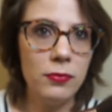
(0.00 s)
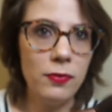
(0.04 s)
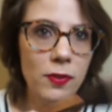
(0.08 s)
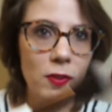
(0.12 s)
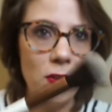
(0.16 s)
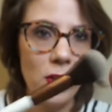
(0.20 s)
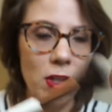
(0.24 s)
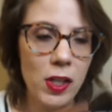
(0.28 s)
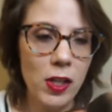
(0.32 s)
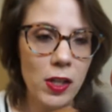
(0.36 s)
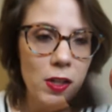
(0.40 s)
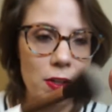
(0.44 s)

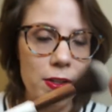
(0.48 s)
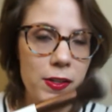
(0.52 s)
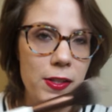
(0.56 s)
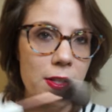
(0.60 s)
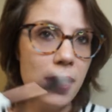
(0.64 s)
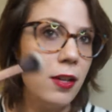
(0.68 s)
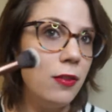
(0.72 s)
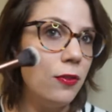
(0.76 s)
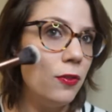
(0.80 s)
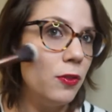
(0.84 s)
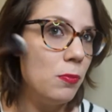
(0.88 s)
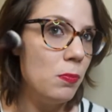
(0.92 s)
Very
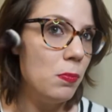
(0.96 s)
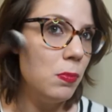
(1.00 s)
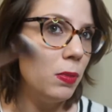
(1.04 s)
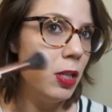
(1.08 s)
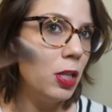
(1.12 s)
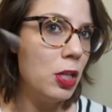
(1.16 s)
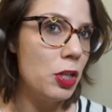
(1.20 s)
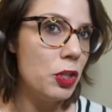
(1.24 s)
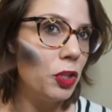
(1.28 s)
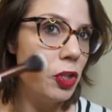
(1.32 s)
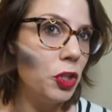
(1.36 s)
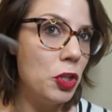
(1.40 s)
soft
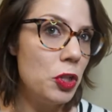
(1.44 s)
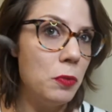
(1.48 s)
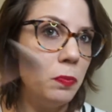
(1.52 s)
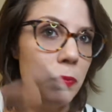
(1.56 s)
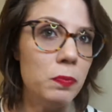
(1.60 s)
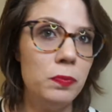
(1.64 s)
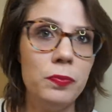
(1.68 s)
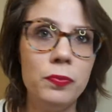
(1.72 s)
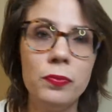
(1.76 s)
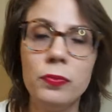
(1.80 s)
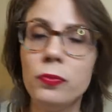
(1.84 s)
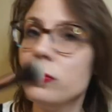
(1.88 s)
blusher,
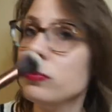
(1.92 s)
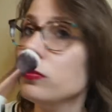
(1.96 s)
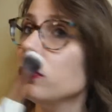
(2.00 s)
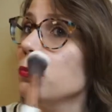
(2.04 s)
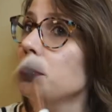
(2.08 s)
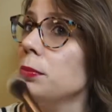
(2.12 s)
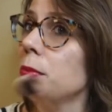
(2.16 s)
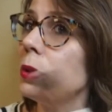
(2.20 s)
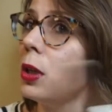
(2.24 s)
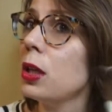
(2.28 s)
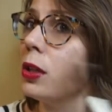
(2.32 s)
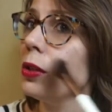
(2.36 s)

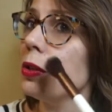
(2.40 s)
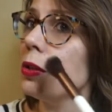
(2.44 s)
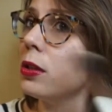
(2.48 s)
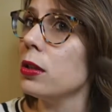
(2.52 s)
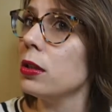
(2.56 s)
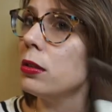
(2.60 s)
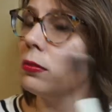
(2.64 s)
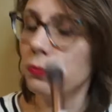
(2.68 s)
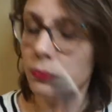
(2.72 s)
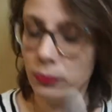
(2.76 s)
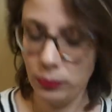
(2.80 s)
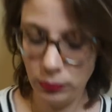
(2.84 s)
bronzer.